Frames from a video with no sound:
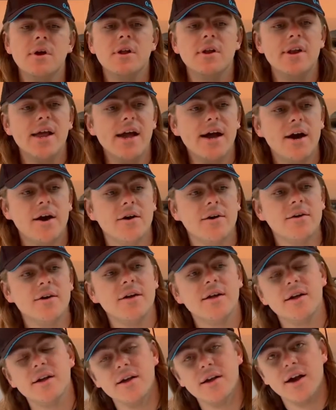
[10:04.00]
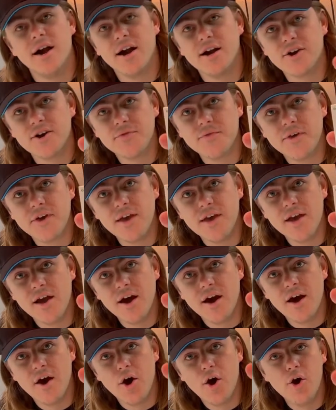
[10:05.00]
Now, I've got the
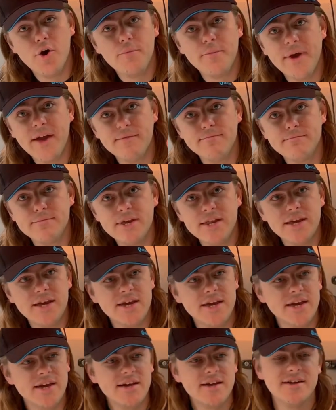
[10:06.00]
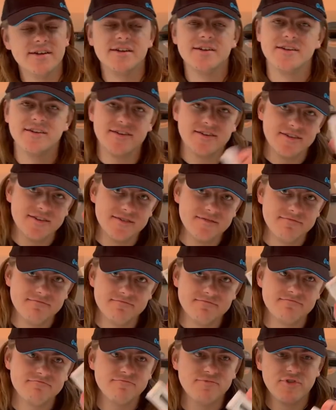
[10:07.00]
Oport Mini here.
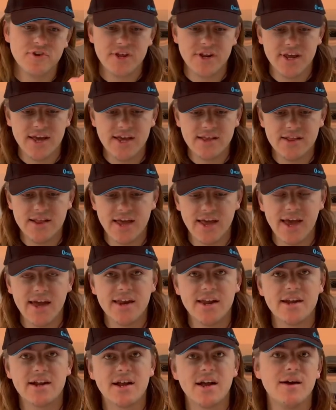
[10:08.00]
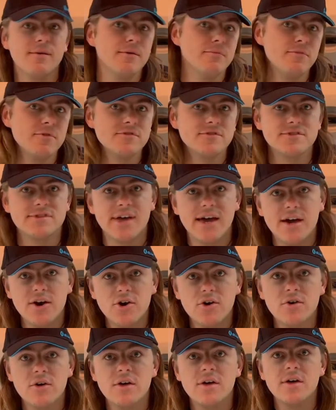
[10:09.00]
Pretty neat. They had it come up on
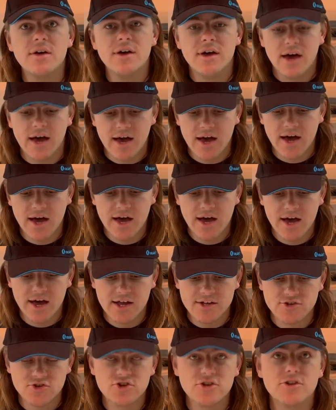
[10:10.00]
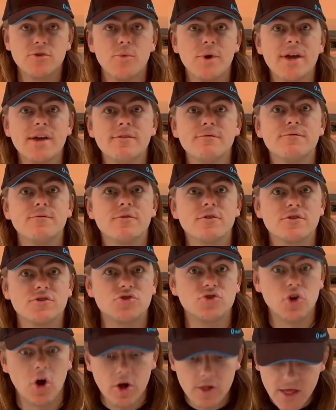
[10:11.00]
sale during the week for
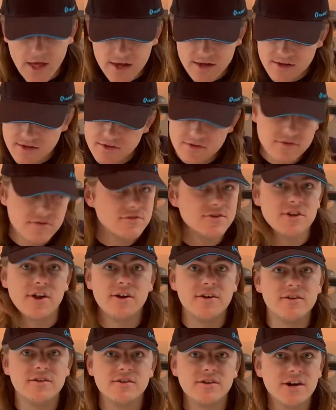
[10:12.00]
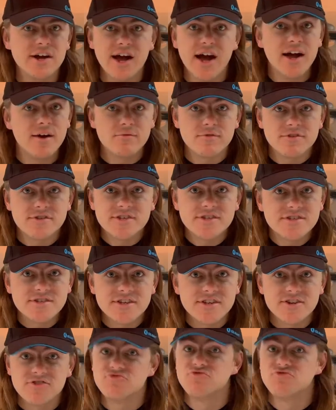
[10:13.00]
$1. You know, can't resist it at